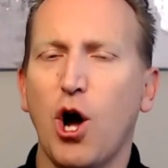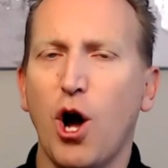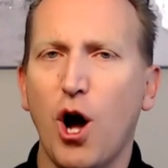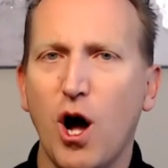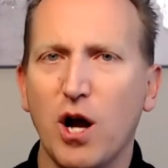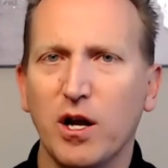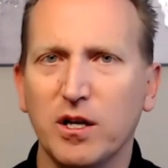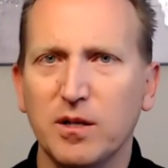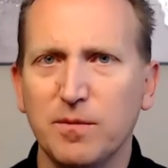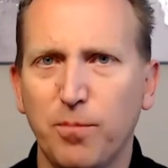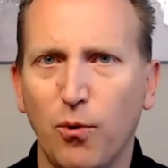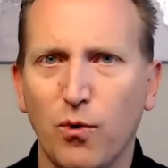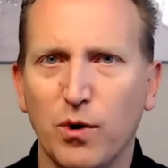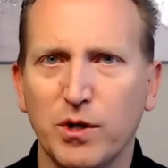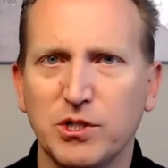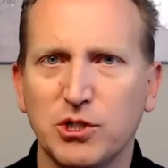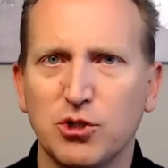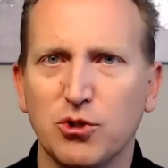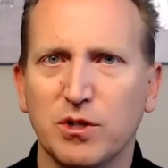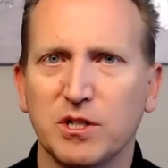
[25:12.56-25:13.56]
talking
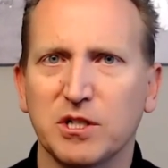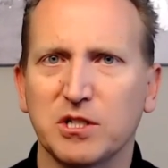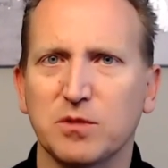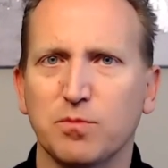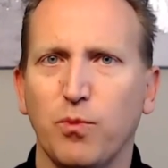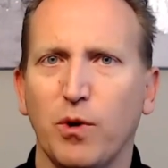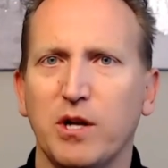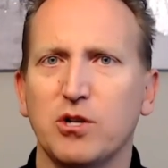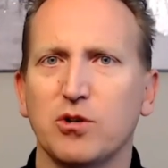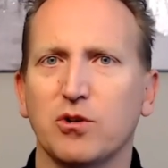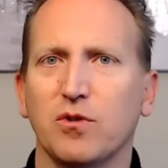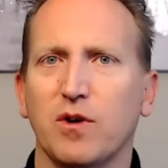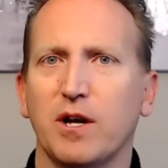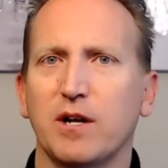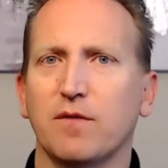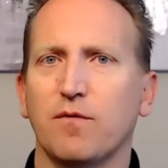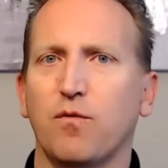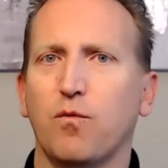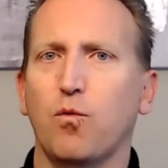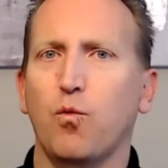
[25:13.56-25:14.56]
points you can explain to your
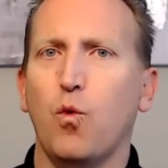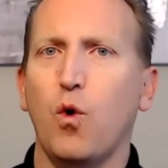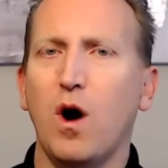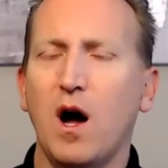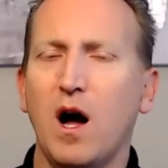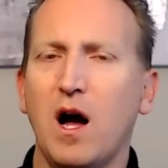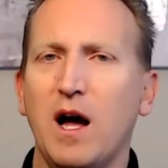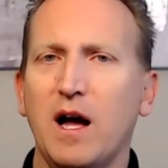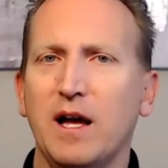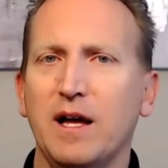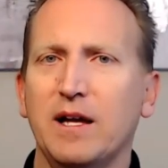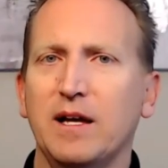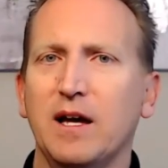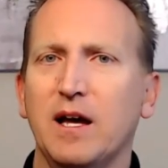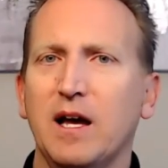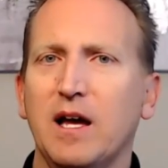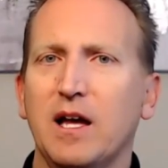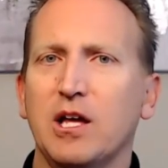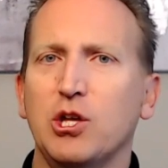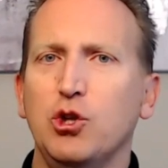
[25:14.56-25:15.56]
client of why
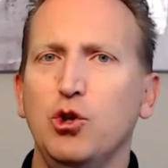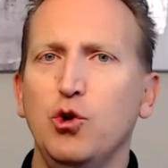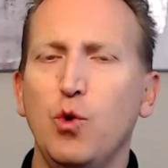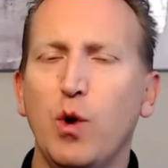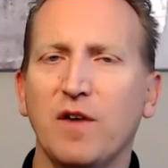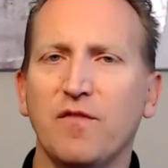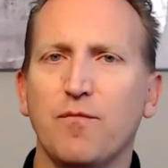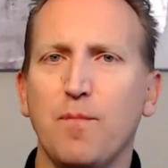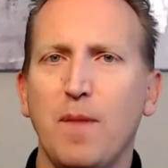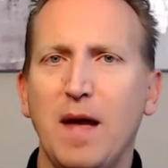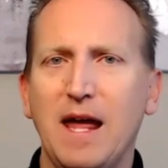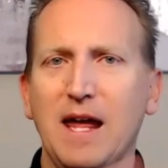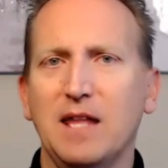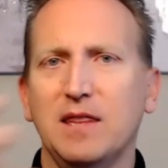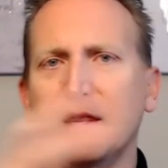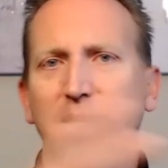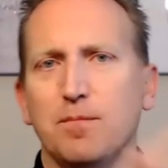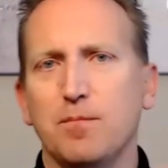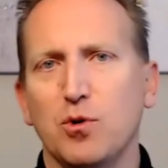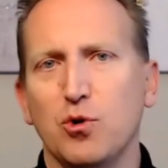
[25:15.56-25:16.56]
you have
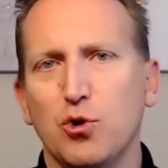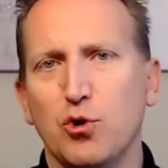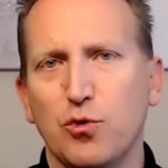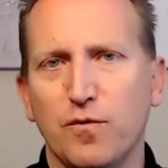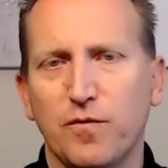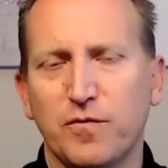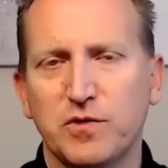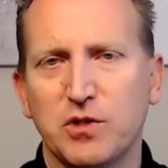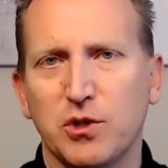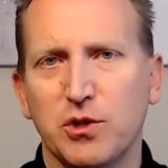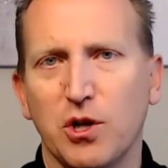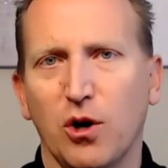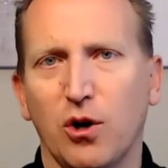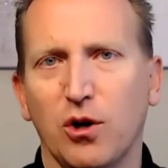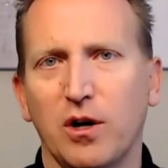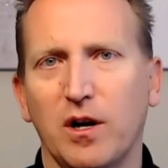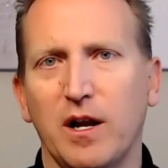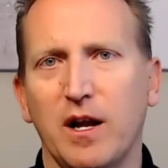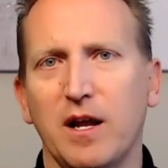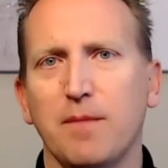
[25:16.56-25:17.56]
made the move to the
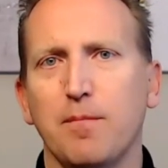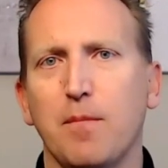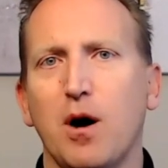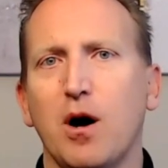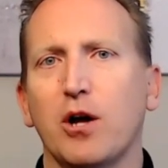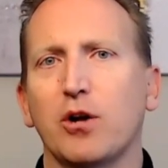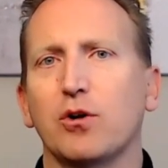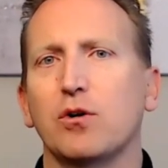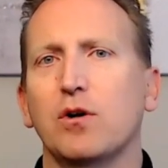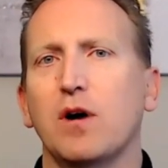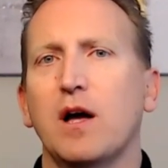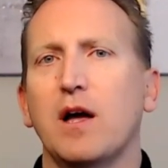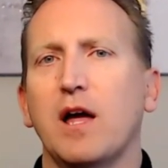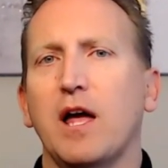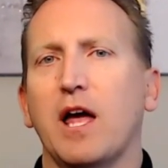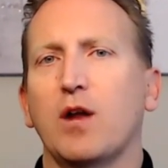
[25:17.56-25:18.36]
RA model,